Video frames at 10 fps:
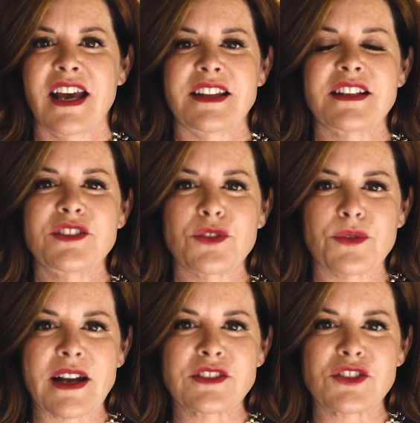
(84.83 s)
and the
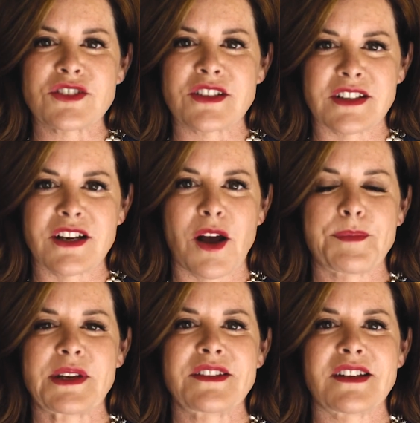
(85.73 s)
directors and the
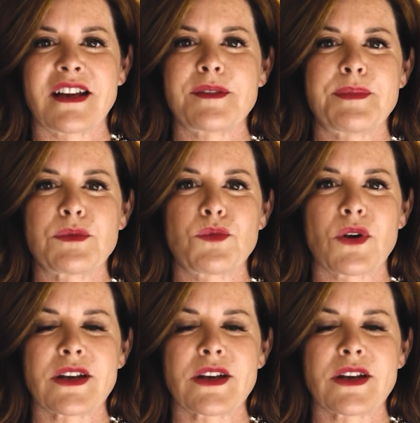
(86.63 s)
companies that I'd been